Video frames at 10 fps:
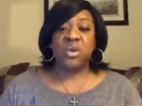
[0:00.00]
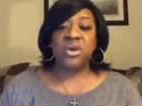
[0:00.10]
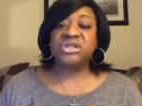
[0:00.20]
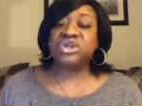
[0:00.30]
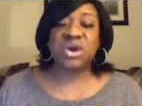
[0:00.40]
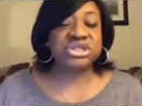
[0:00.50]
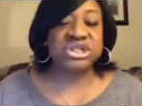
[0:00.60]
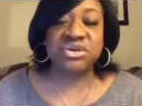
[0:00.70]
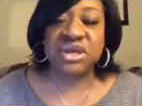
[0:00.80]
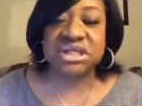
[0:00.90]
We
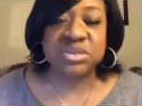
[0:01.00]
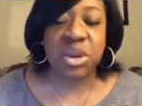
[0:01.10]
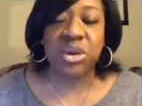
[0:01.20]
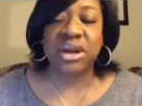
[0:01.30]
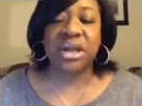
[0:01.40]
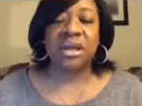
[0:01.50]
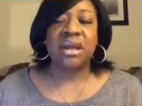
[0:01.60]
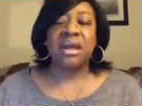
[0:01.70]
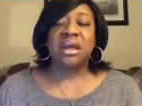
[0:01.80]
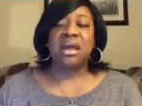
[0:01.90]
trust you this morning.
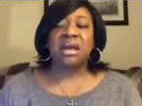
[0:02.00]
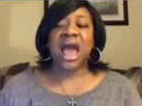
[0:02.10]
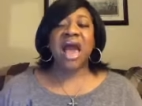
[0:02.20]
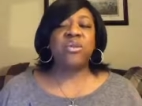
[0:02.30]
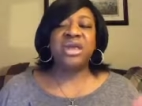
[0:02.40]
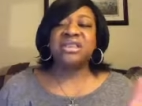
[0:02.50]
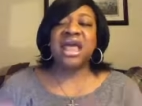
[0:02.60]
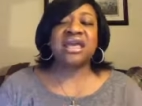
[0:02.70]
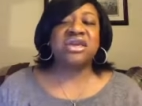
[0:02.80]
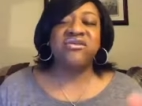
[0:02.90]
God, we
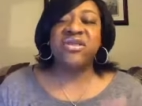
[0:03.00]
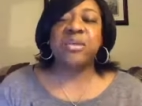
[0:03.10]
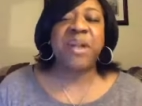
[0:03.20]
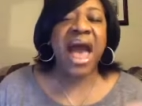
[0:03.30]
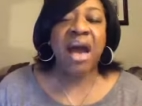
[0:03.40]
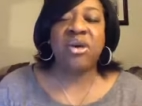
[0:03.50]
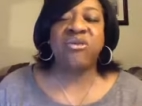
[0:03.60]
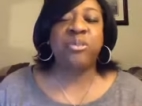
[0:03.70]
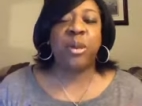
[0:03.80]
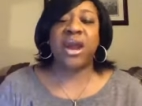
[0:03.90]
thank you for the power
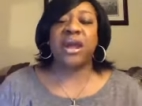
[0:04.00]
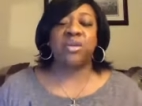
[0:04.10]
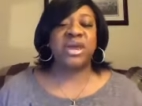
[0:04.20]
of prayer.